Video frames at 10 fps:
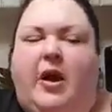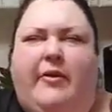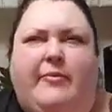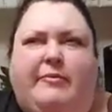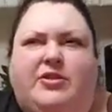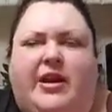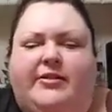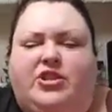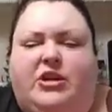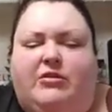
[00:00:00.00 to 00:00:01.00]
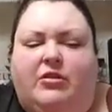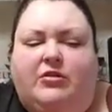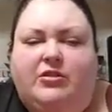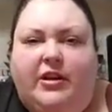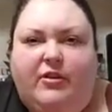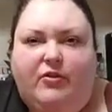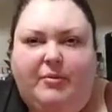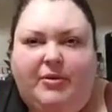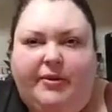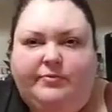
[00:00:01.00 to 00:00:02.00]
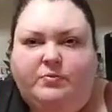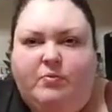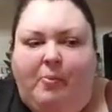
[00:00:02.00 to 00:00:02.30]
I don't remember saying she looks like a criminal.